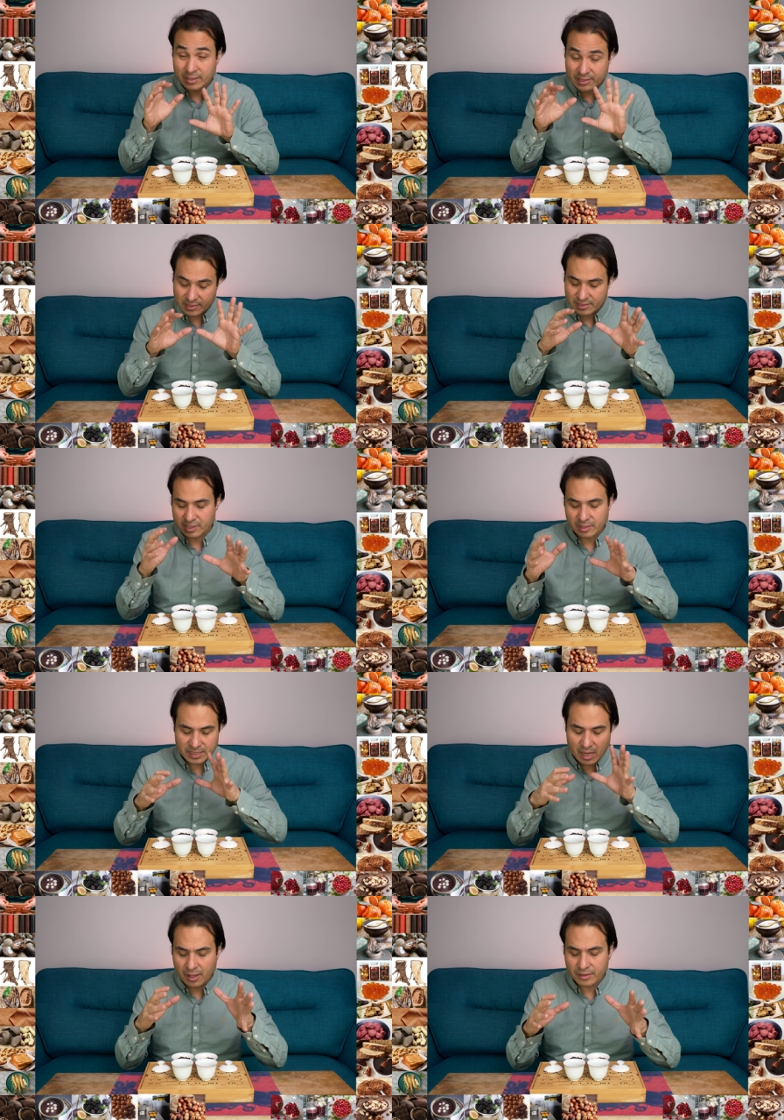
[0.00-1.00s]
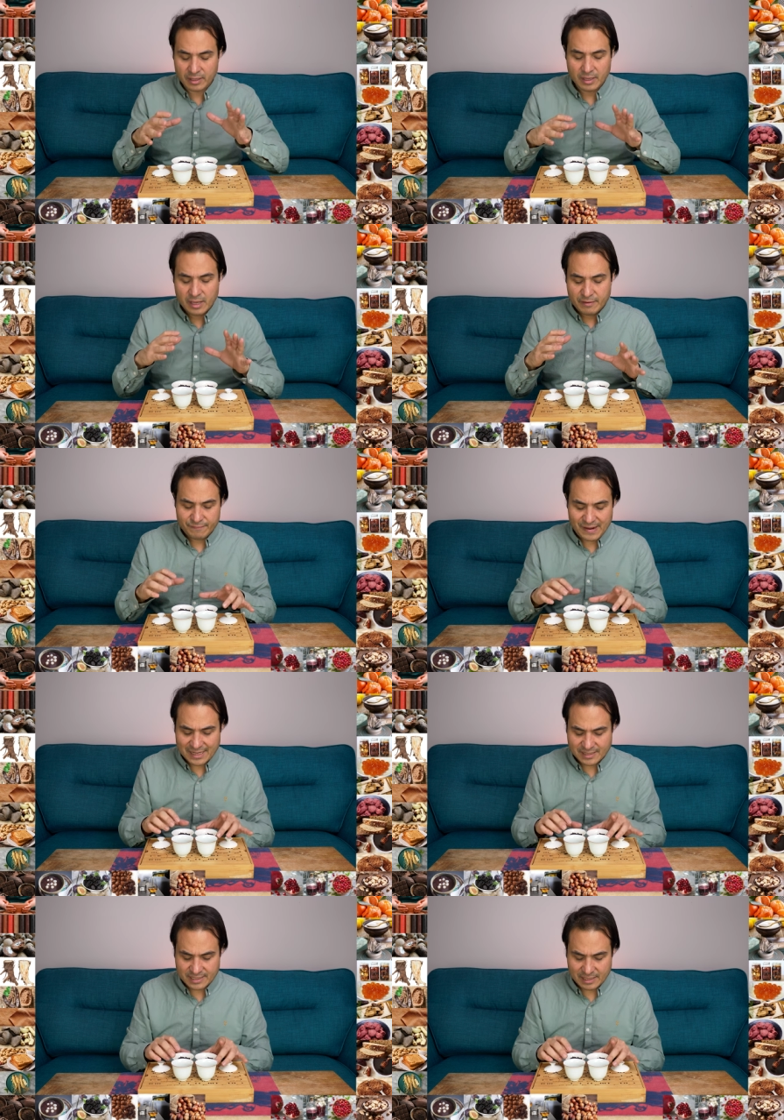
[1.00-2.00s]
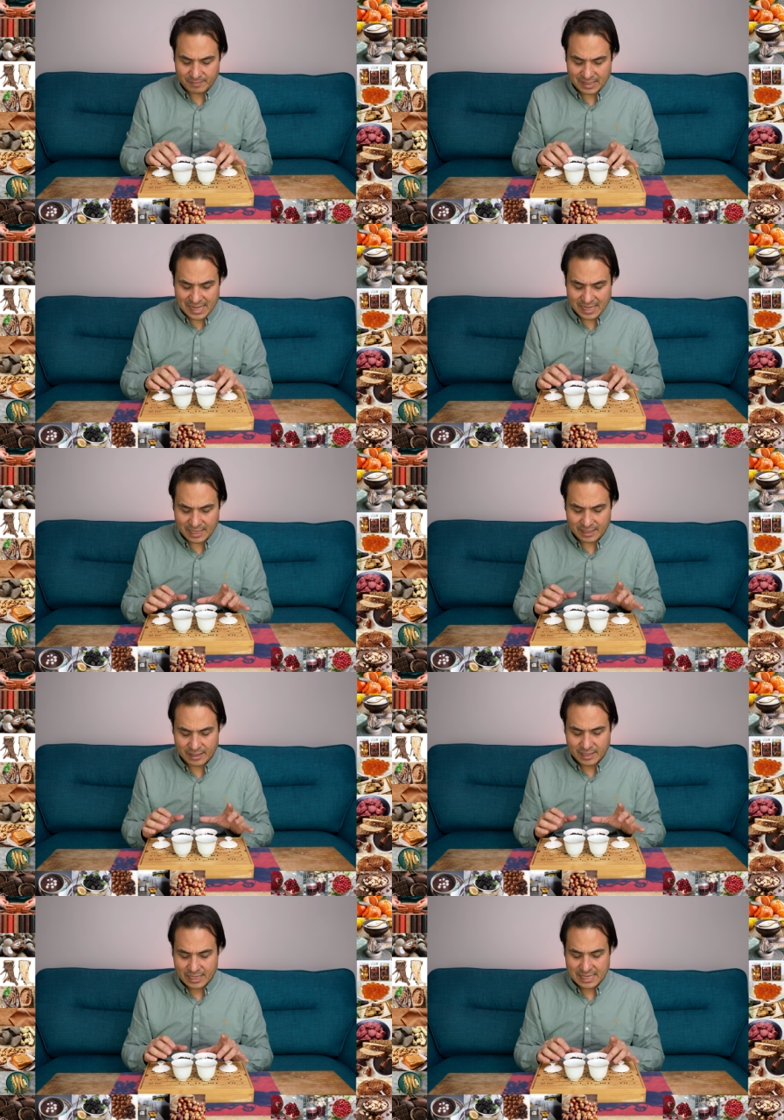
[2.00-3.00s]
There's, there's going to be other factors at play here.